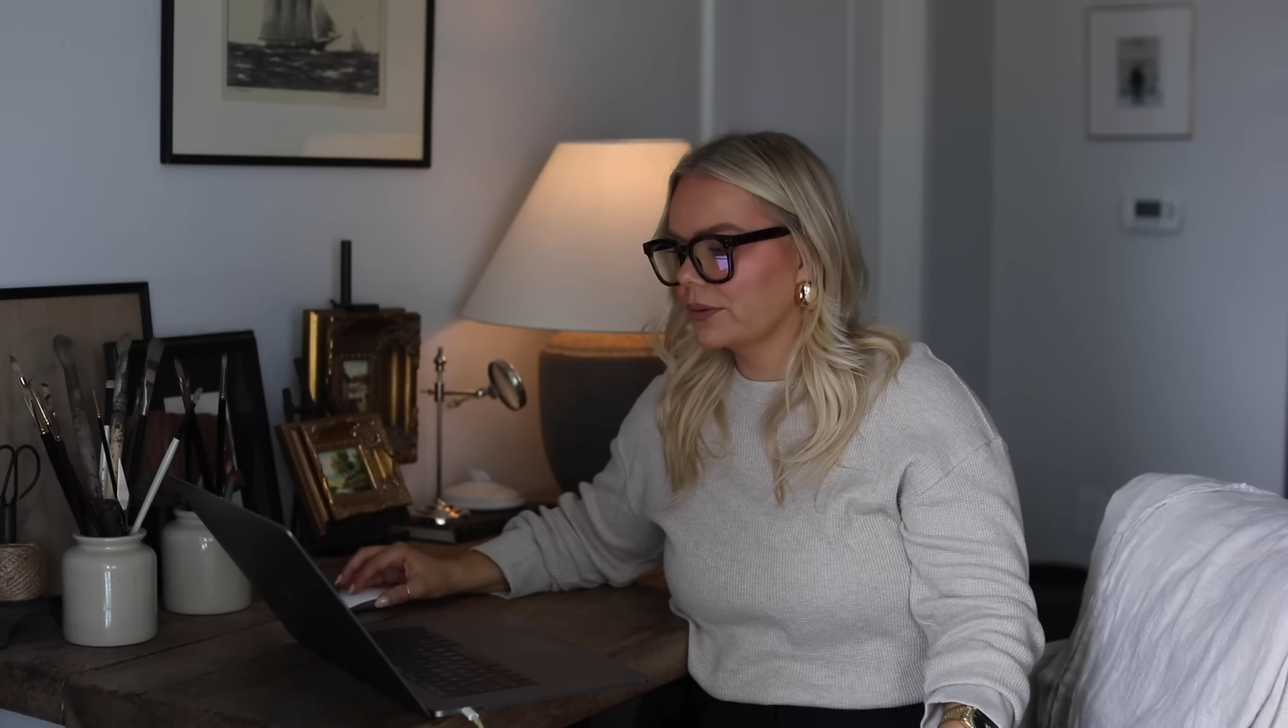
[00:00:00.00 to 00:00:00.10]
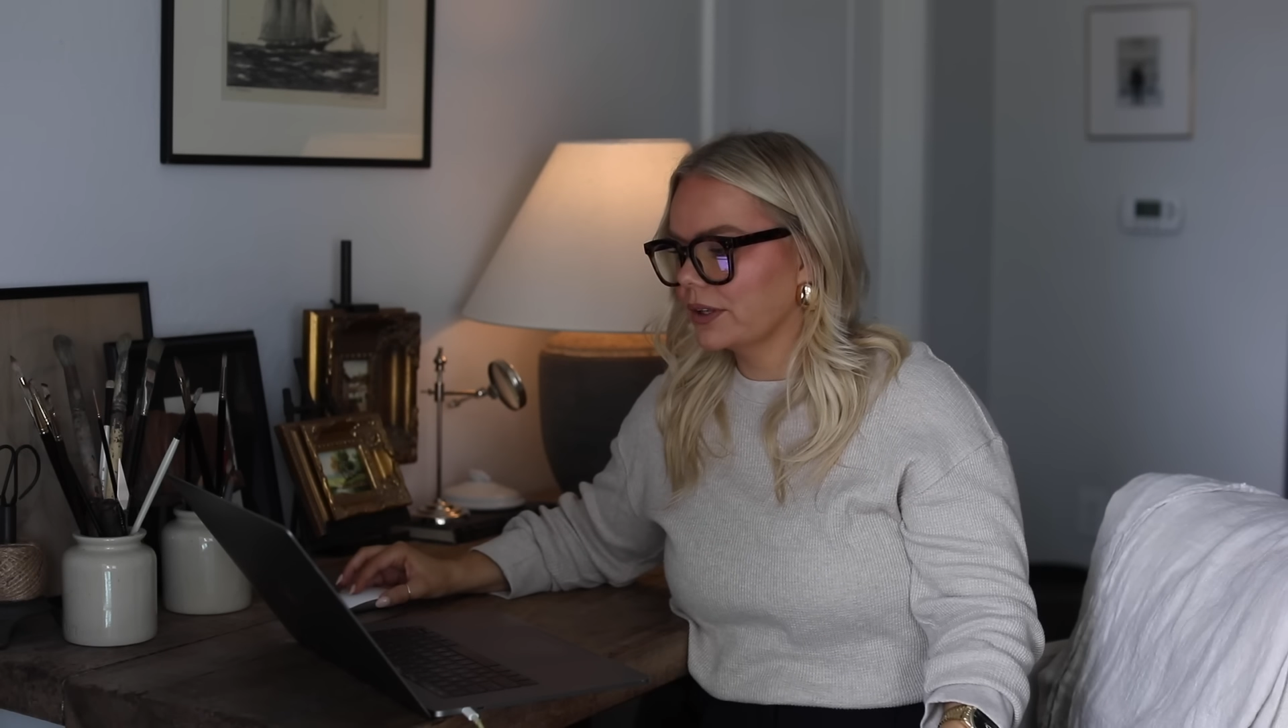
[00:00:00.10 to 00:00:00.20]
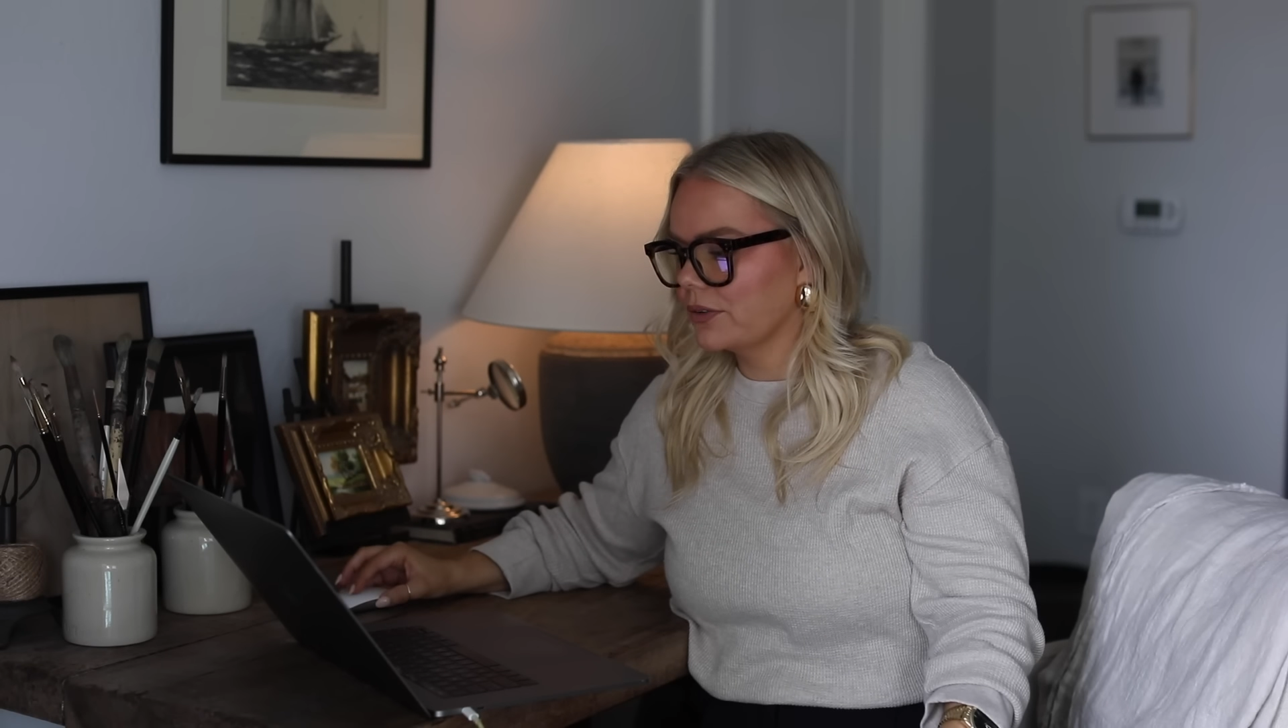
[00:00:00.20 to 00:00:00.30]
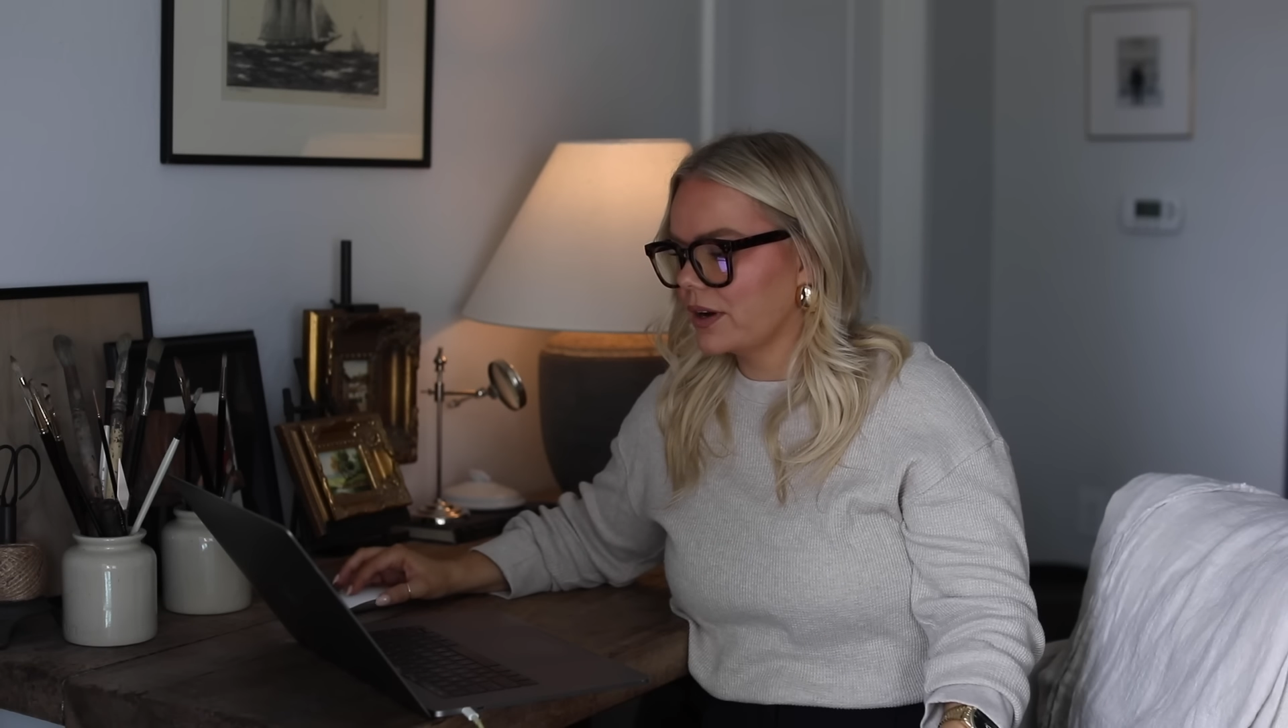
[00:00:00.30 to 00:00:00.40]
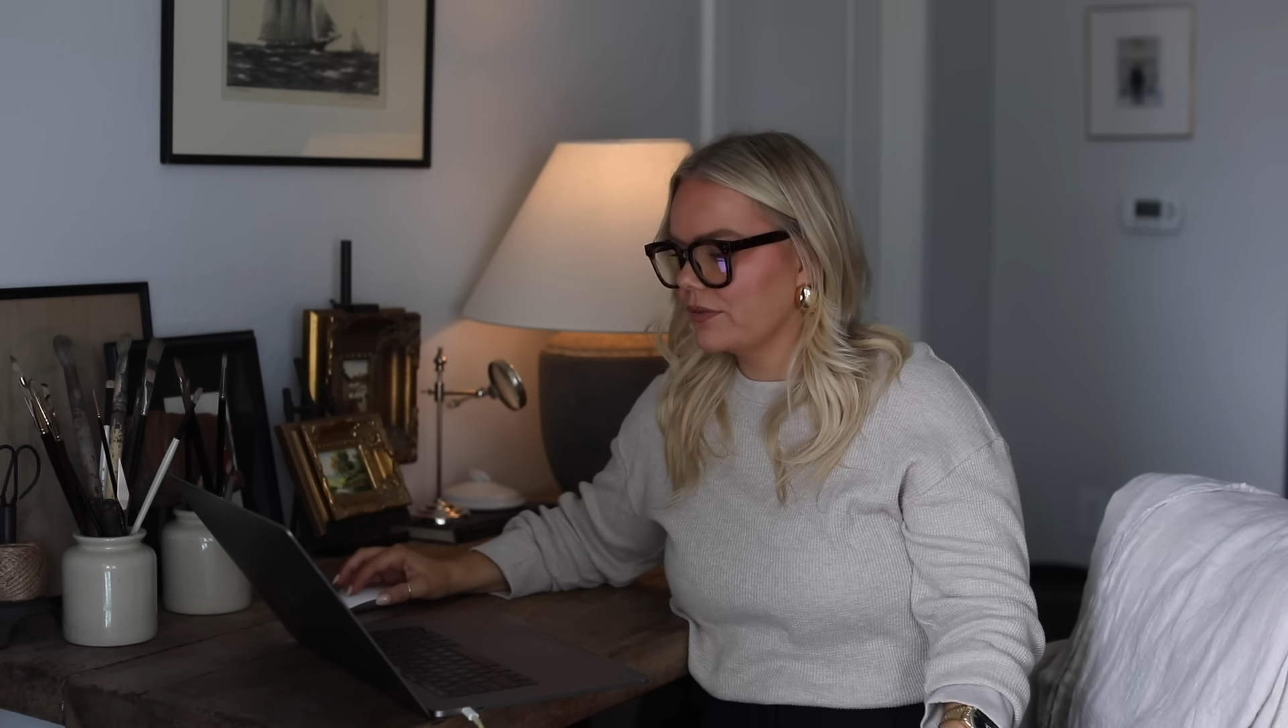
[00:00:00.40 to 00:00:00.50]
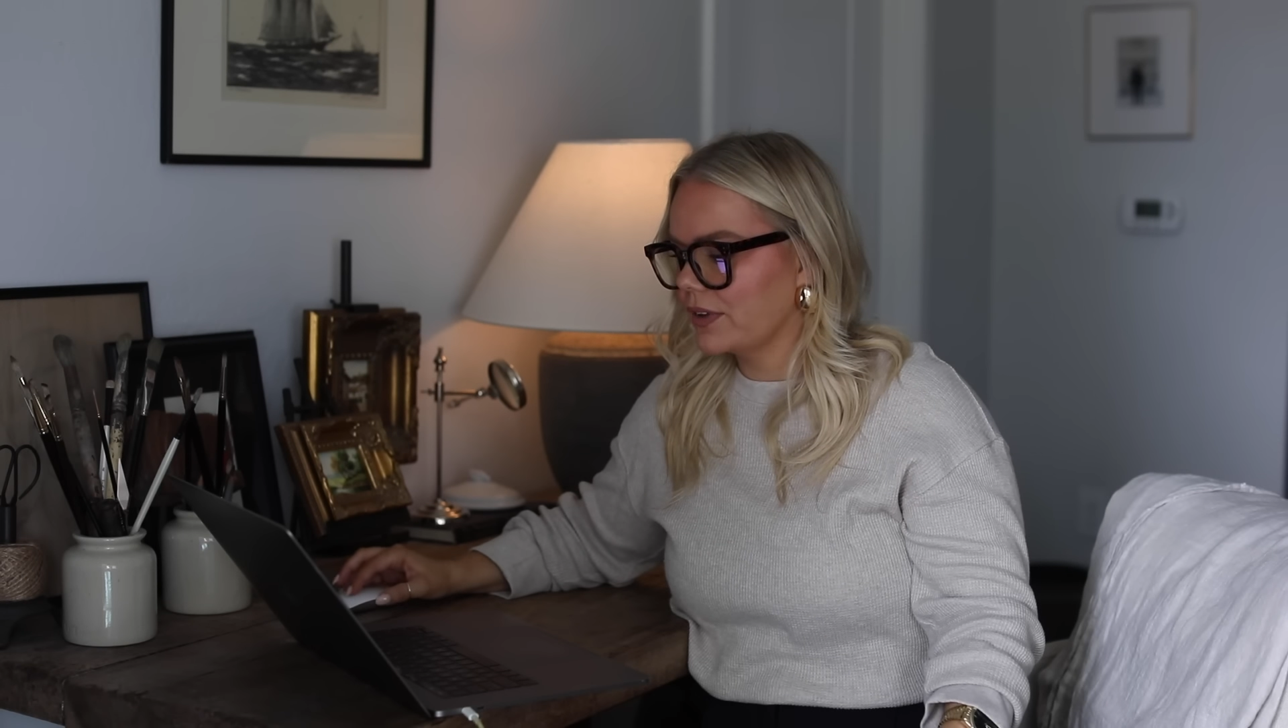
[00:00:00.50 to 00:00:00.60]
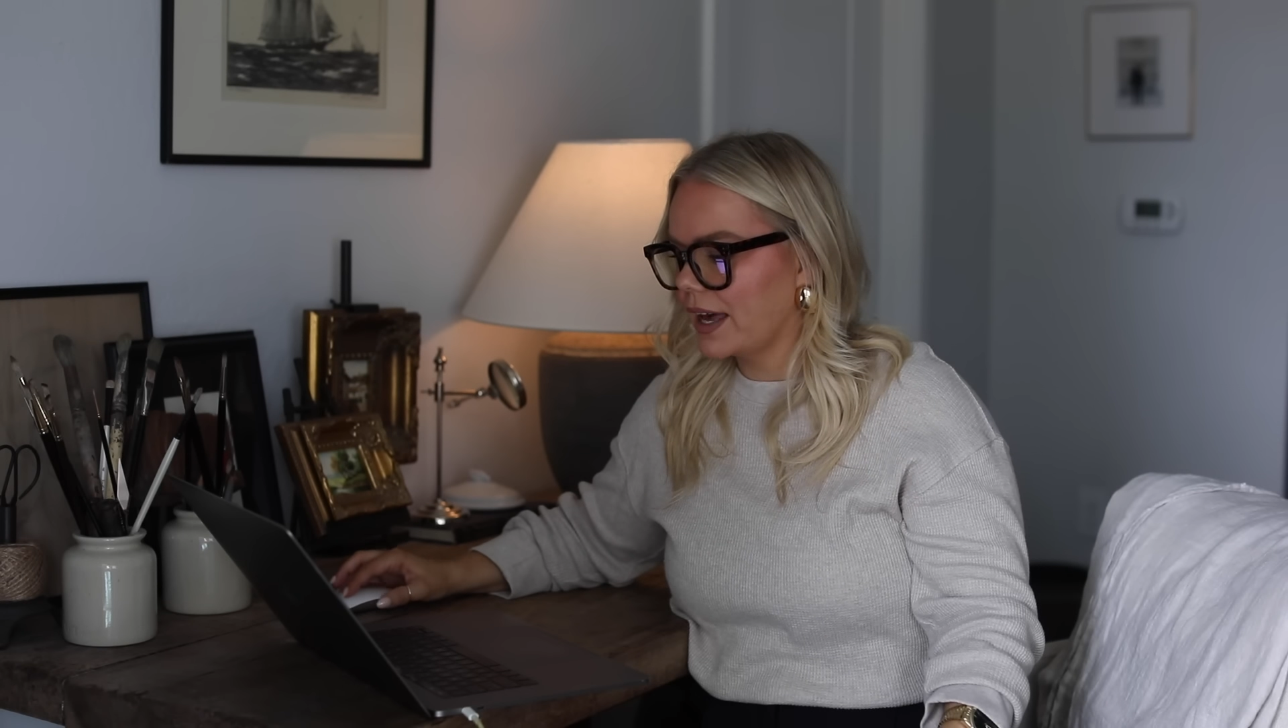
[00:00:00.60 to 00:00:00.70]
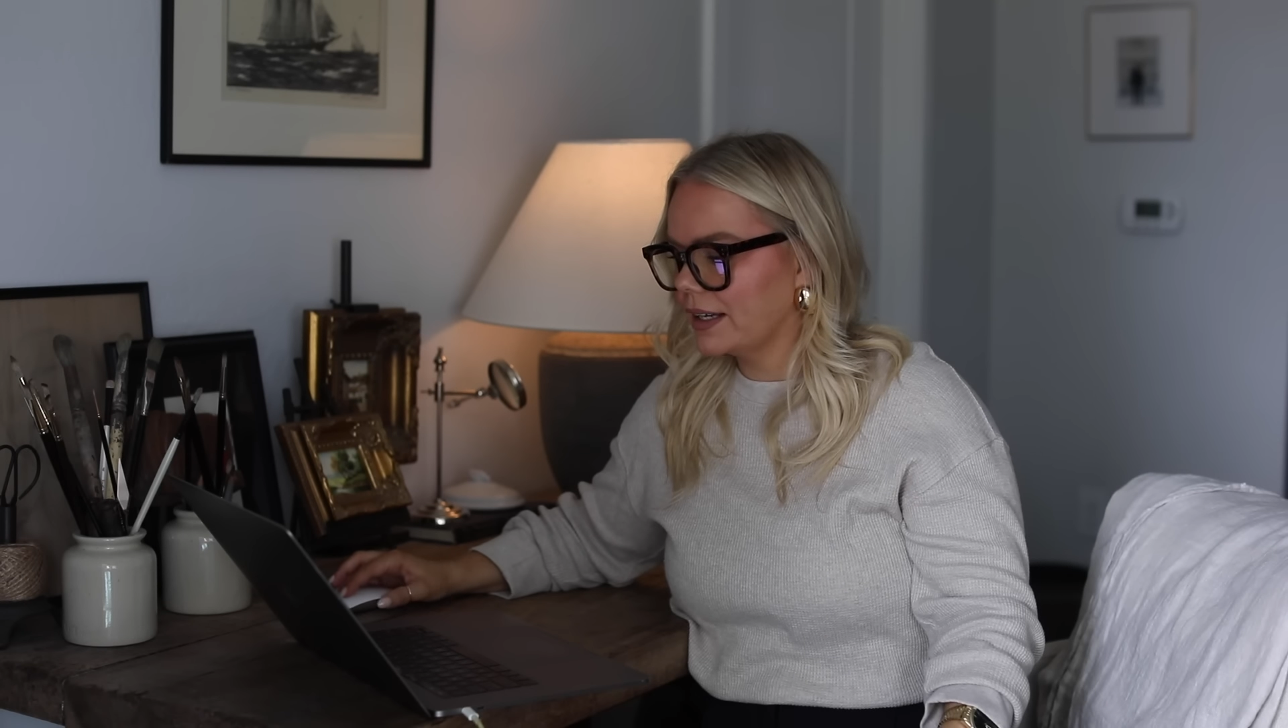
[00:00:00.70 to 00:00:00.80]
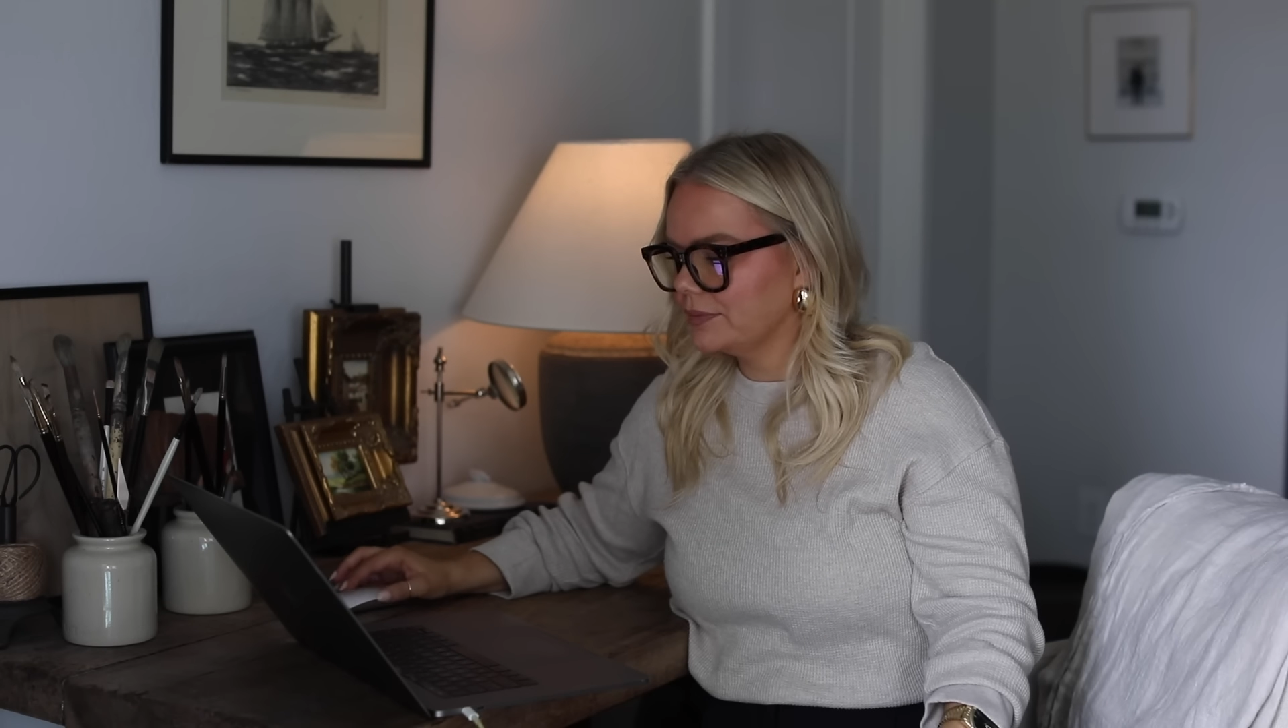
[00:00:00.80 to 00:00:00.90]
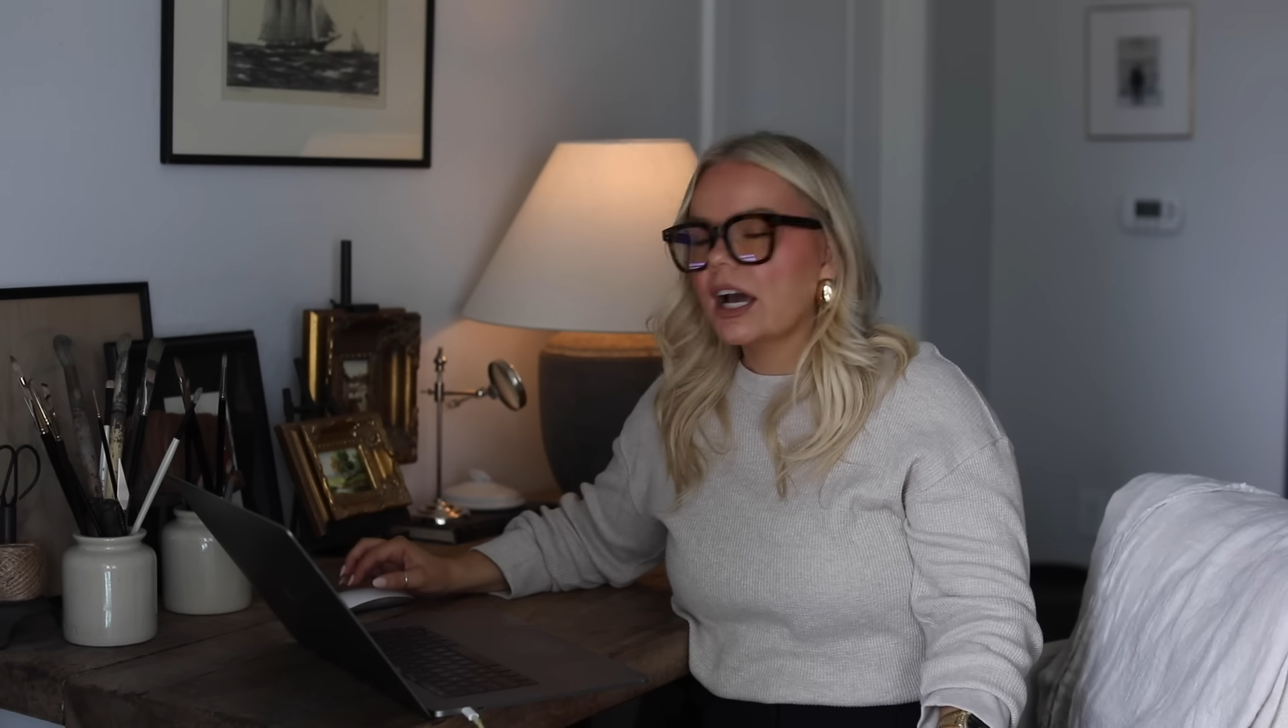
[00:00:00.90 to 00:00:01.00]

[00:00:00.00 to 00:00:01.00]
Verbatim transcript: really great for that.